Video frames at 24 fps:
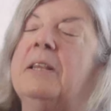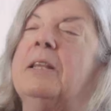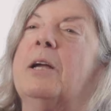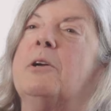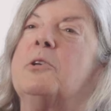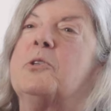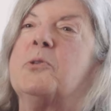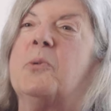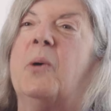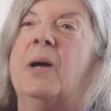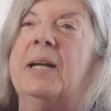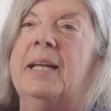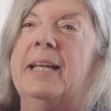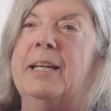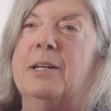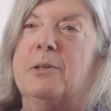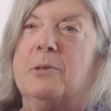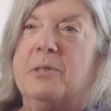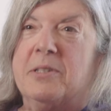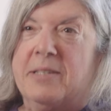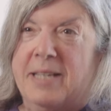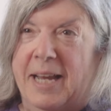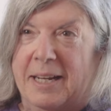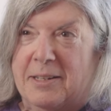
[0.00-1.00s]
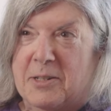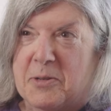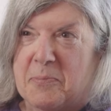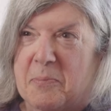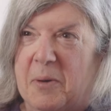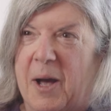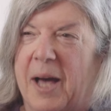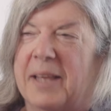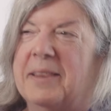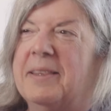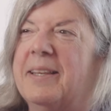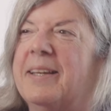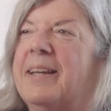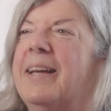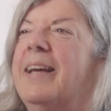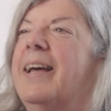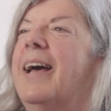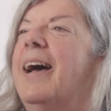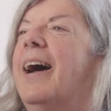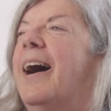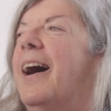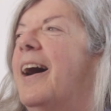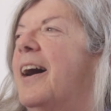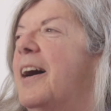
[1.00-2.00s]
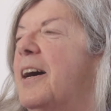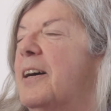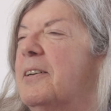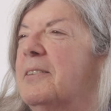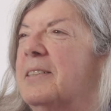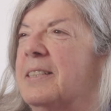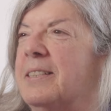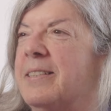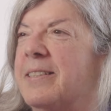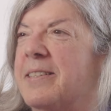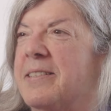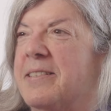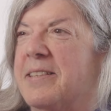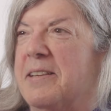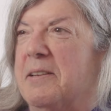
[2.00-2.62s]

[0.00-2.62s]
there 20 years next month, which just